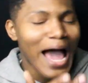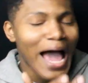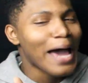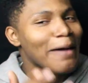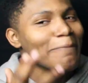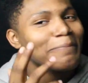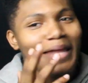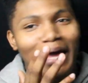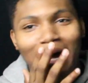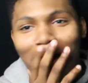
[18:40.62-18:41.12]

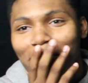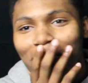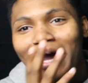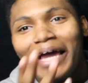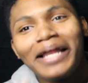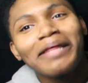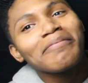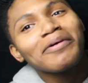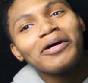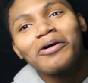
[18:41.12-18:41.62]
I'm
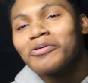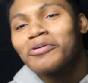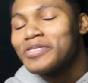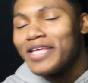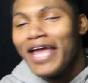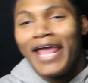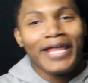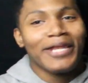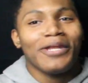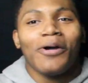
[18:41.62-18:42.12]
not even gonna
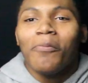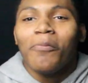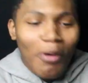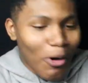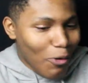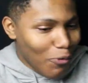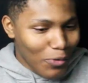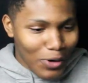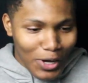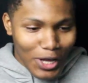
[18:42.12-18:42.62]
say it no
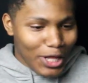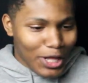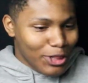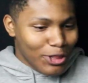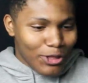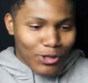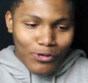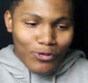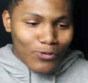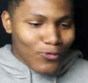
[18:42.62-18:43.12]
more
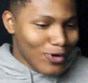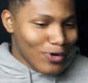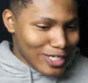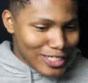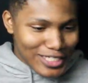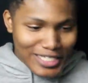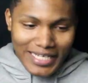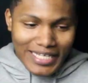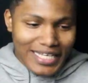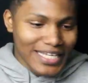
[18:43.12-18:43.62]
through the
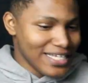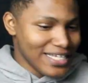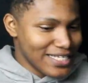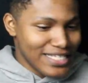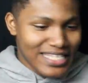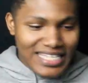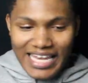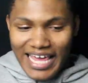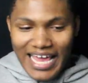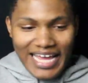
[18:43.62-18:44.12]
rest of
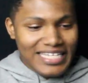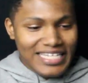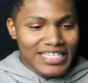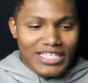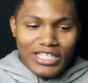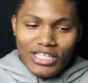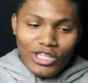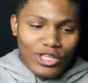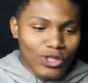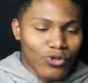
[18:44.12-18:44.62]
these
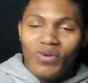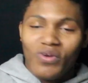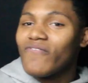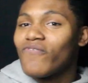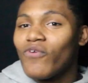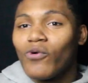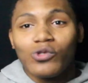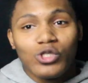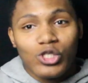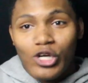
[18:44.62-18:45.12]
next
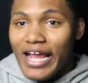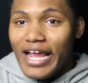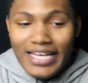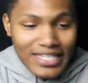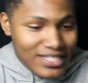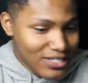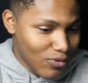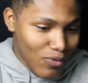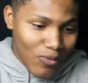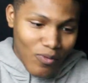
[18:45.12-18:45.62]
3-4
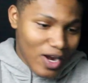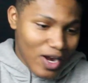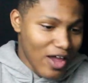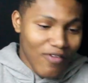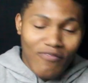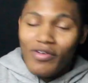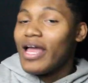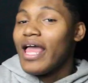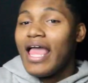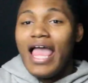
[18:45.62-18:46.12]
tracks or
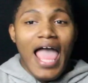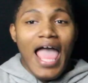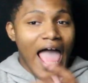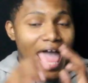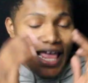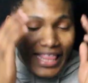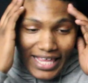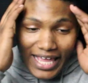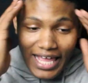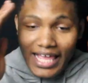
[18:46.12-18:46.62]
whatever.
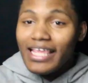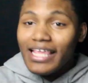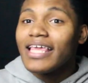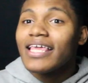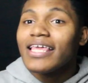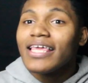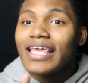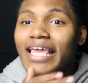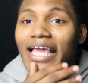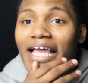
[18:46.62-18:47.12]

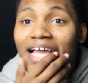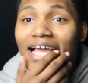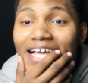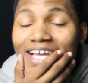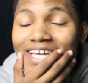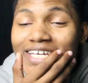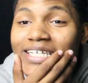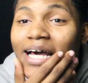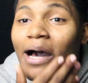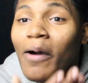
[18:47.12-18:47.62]

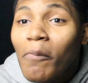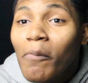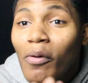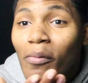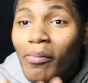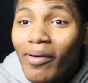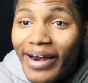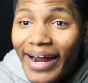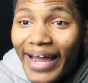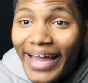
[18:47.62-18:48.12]
He is
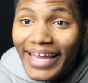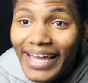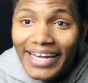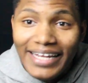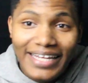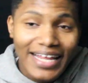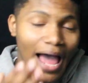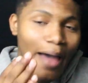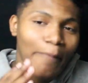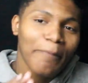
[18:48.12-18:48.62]
humble
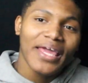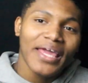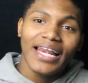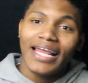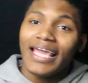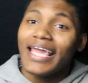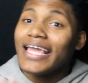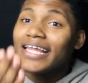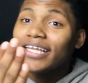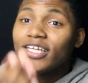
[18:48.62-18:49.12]
bragging. I
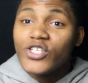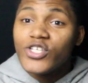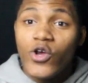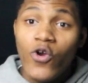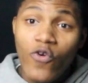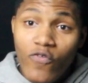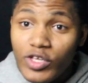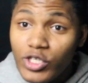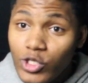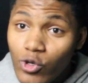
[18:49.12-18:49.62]
mean, he
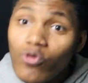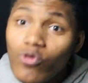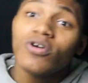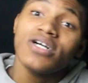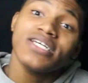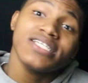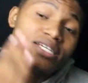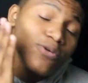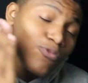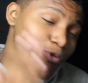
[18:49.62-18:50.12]
deserved it too
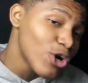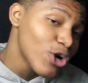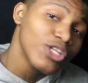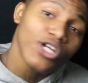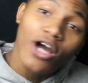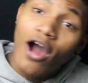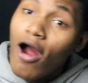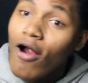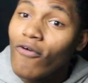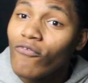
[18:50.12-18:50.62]
because he
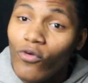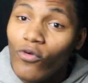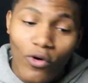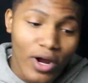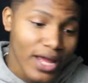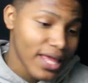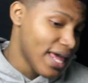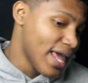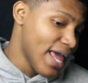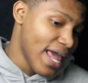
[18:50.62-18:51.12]
worked hard
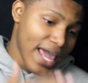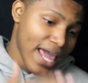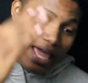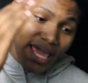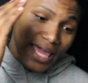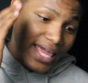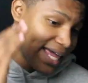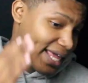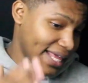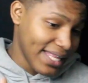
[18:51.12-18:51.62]
for it.
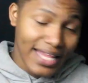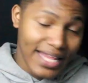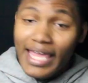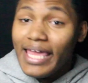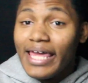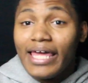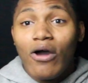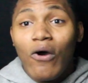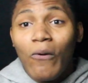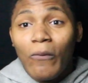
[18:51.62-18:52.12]
He
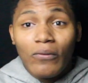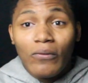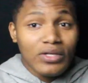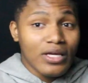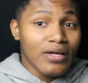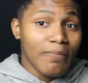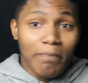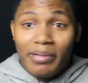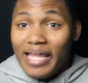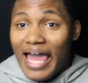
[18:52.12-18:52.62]
did go
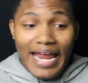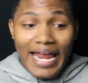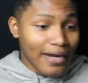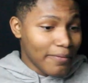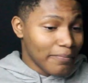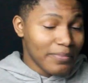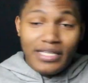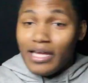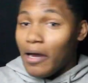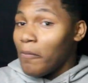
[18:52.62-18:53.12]

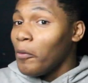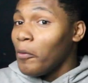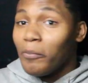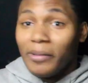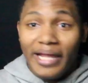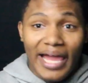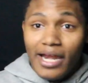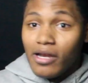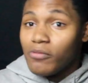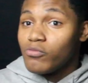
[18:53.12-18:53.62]
platinum, double
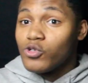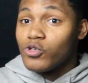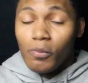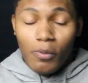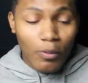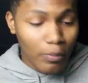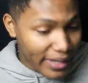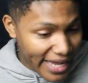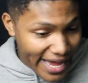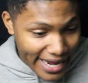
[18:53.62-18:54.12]
platinum,
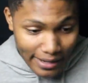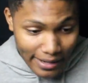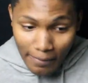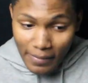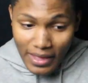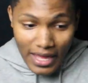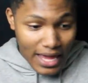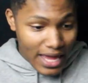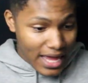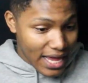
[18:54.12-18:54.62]
triple platinum.